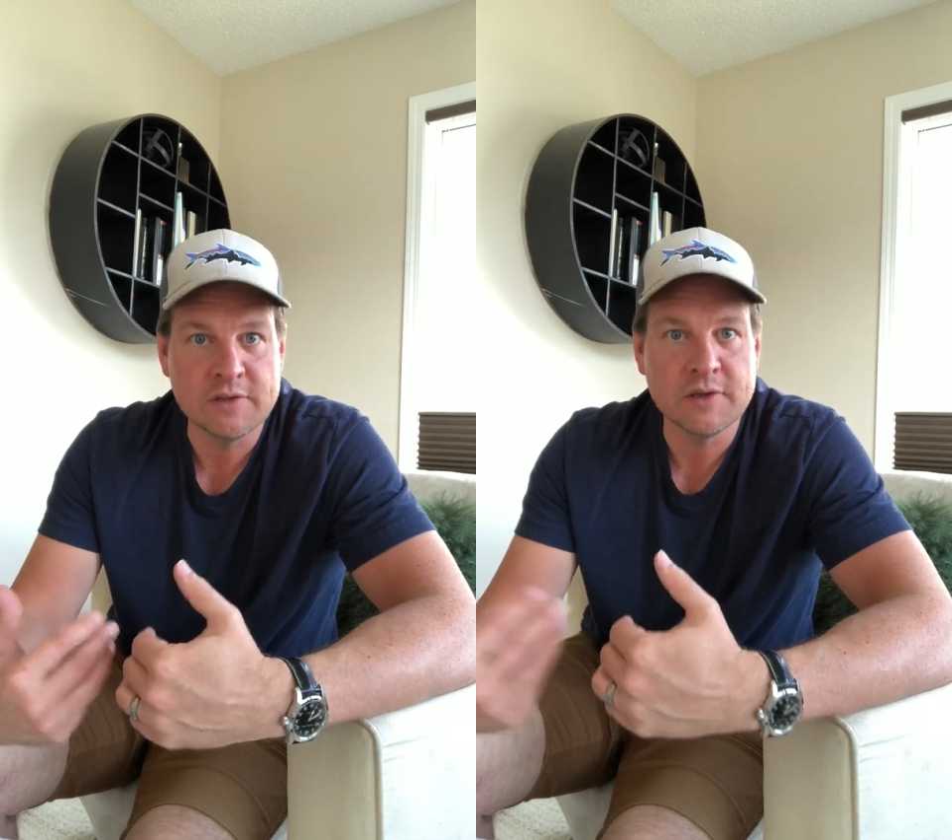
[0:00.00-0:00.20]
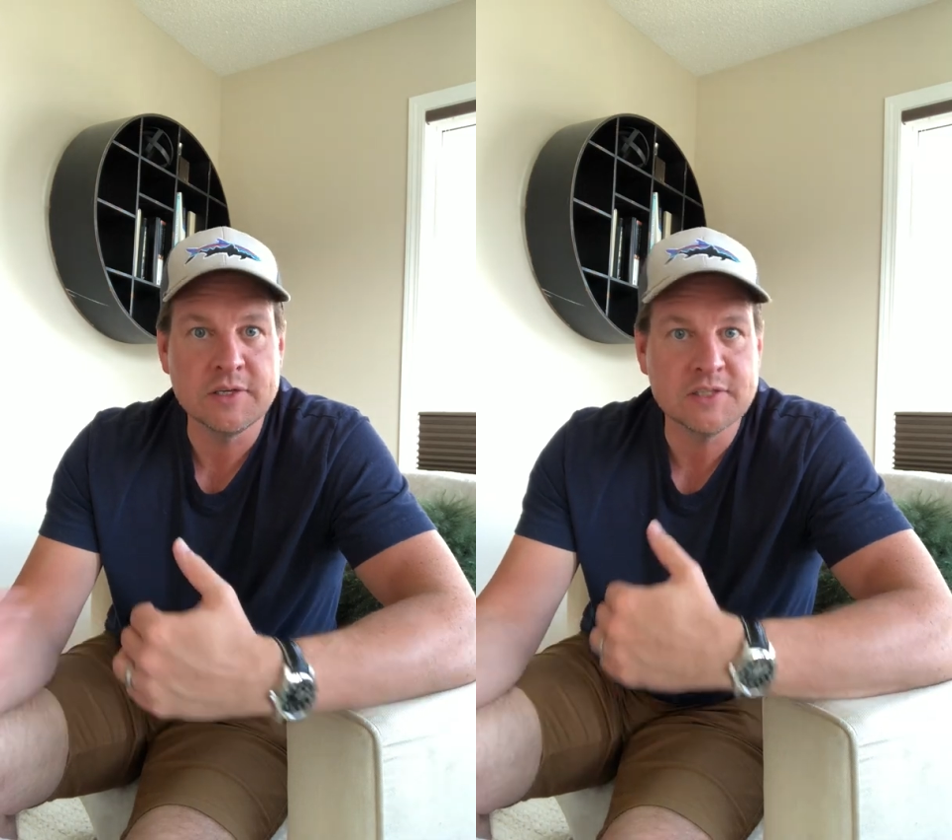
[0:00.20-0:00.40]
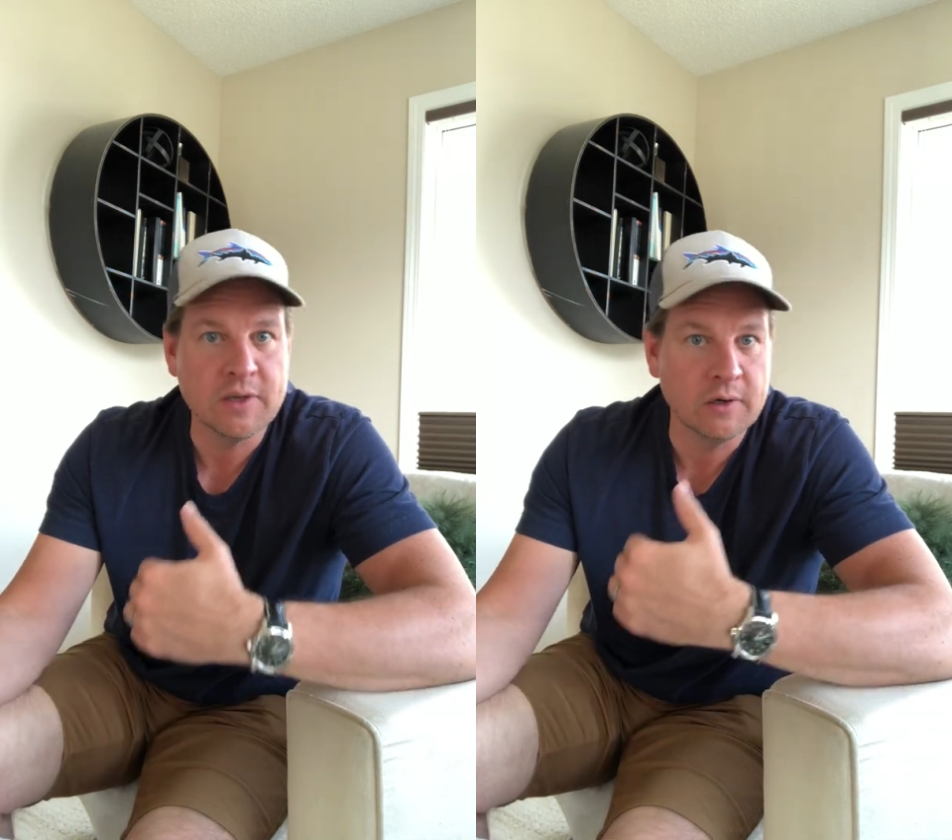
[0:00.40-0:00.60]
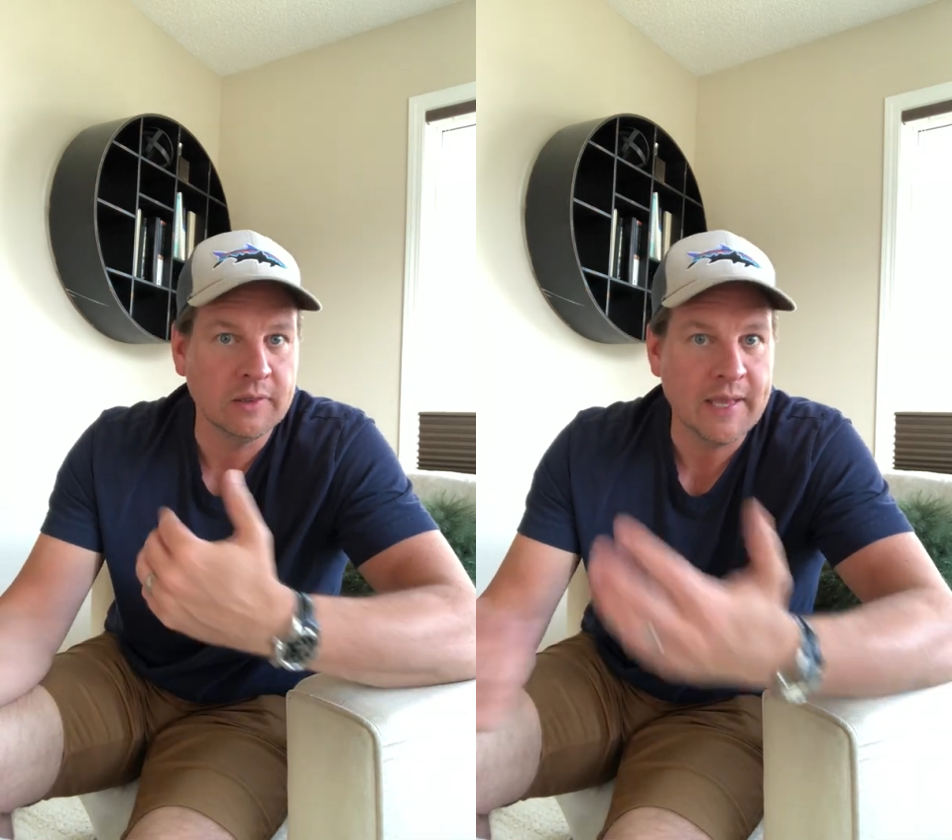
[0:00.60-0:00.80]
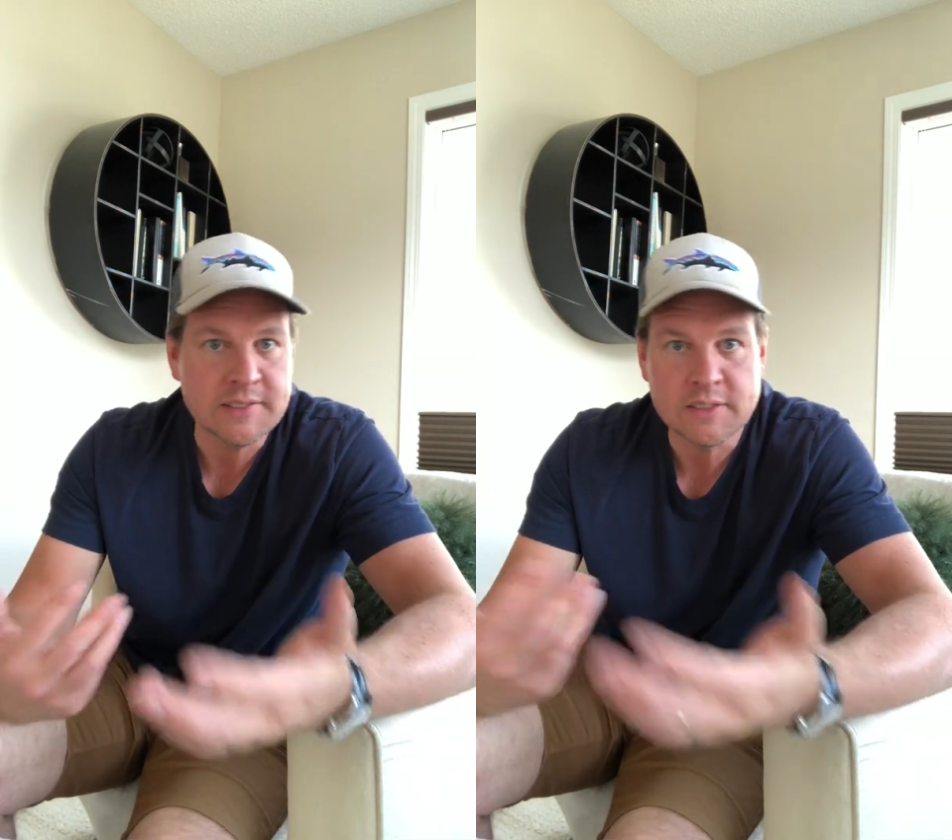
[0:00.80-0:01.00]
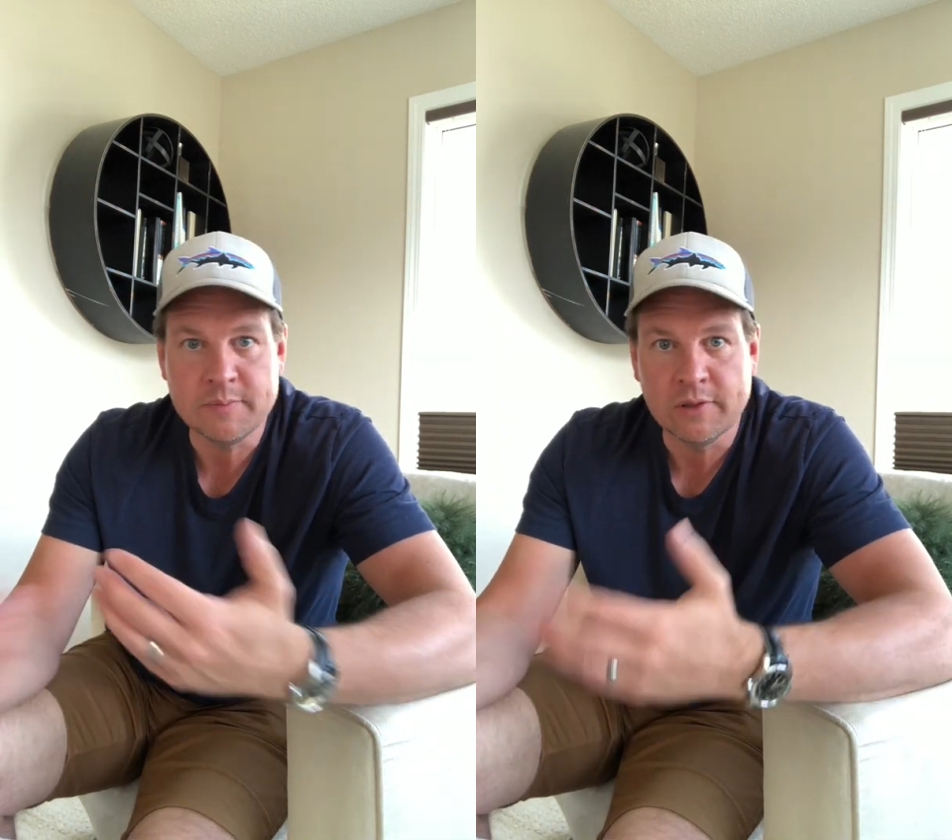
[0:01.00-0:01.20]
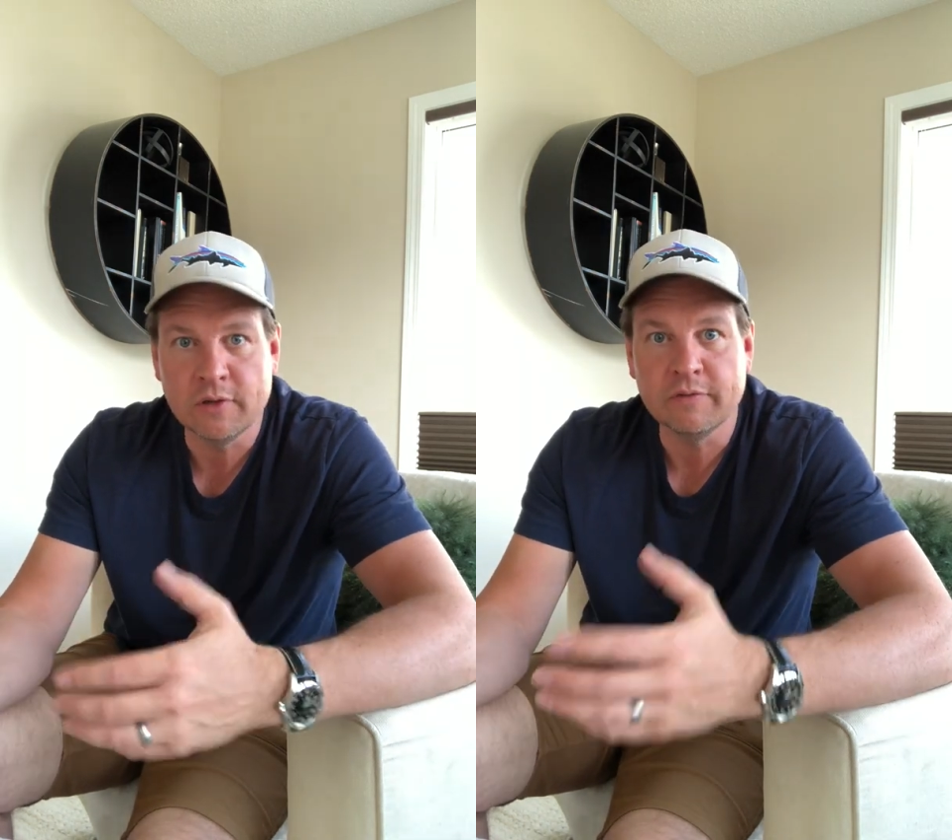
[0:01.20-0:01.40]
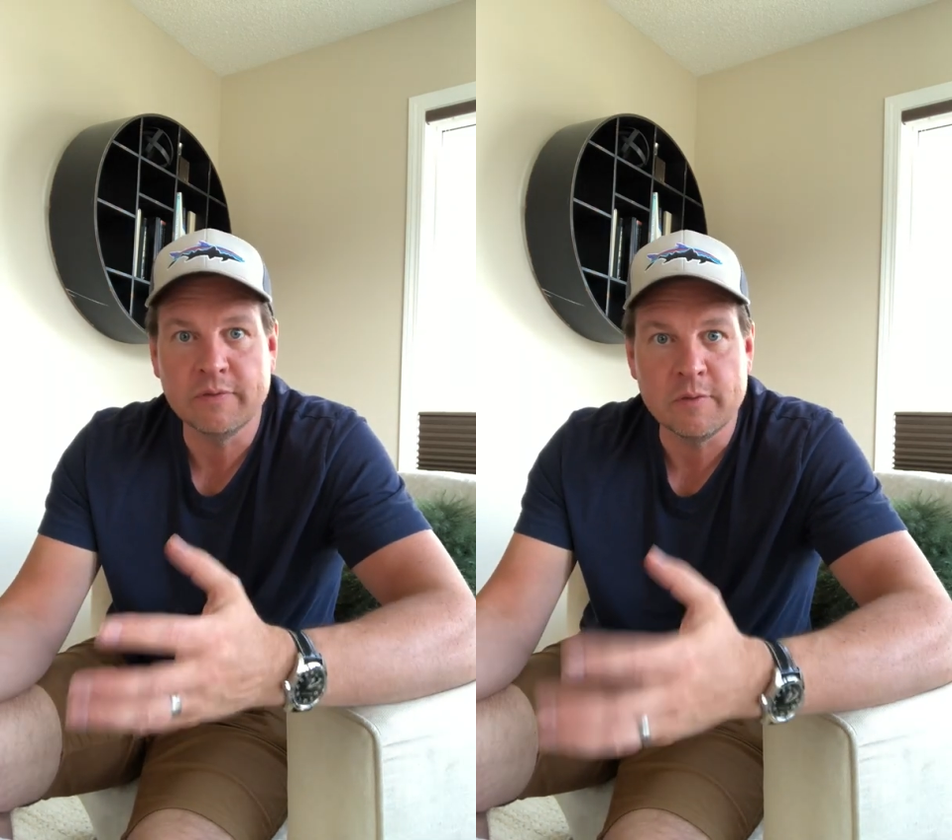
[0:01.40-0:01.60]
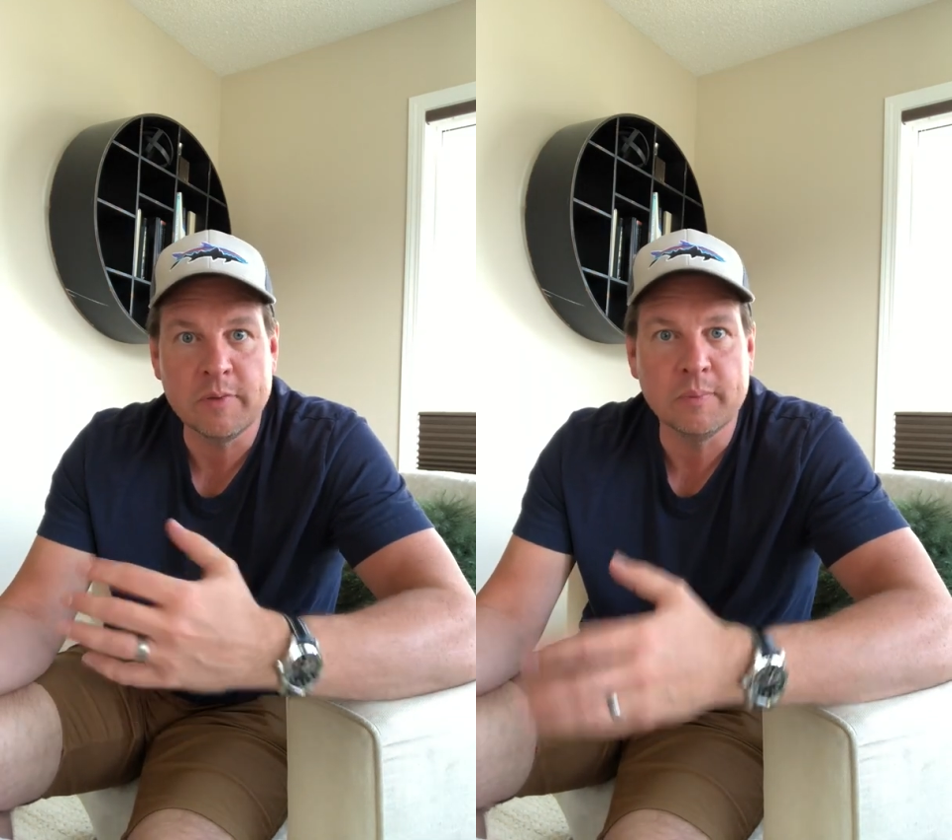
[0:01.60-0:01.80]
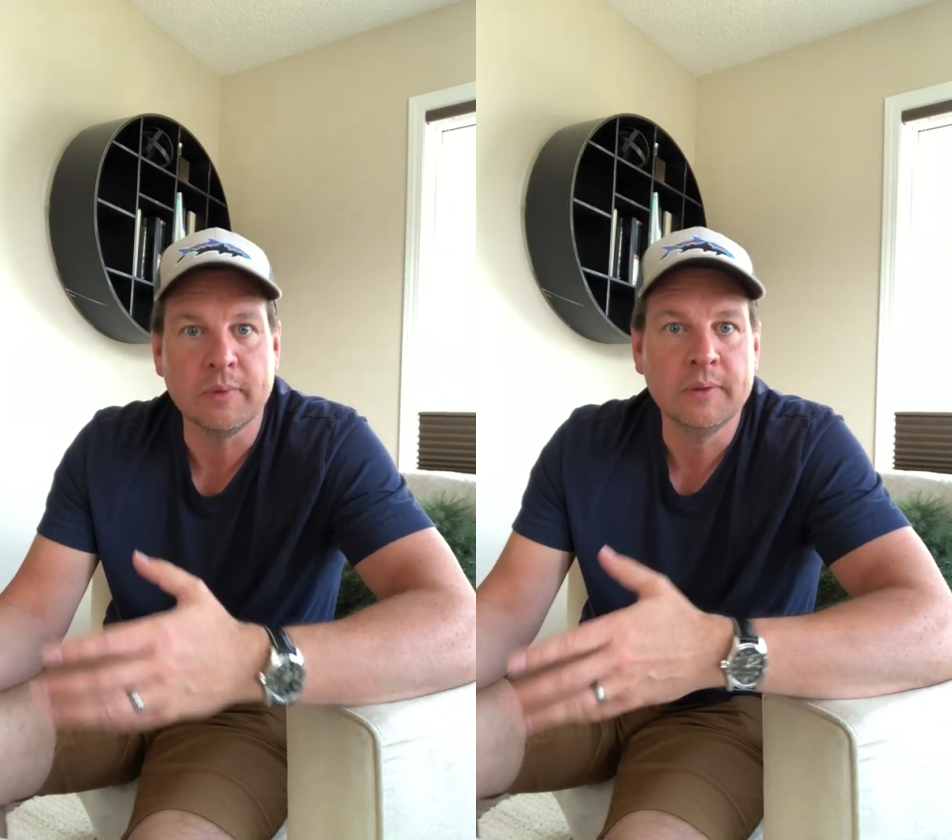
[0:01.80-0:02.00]
Is there a lesson to be learned from the
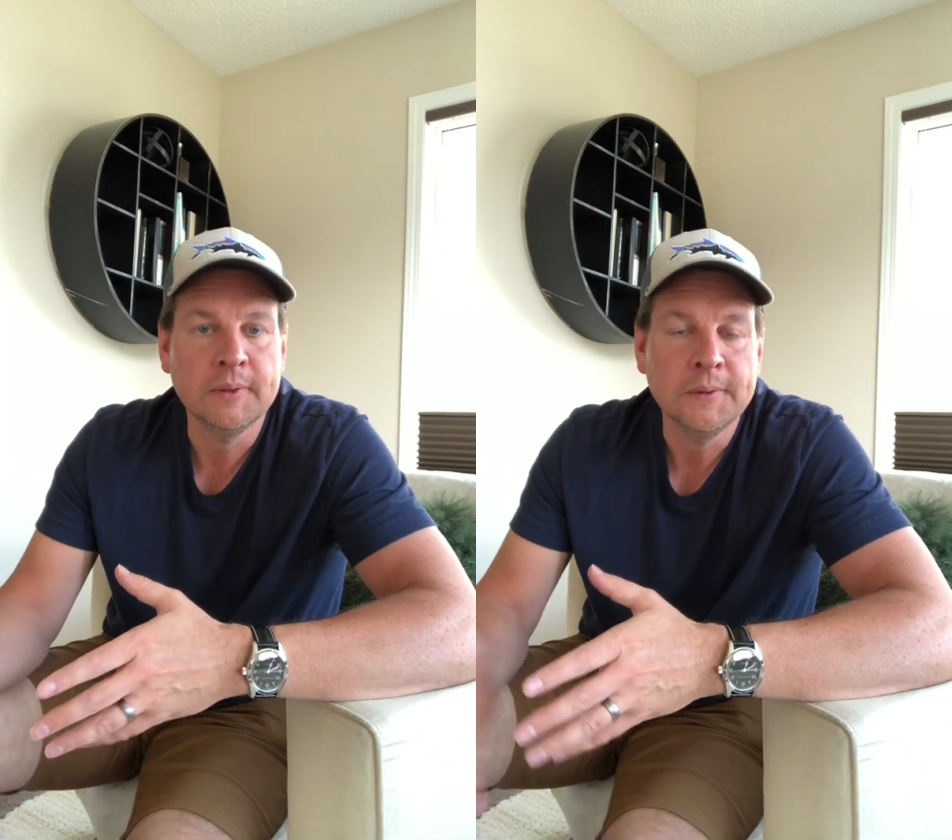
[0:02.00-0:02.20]
people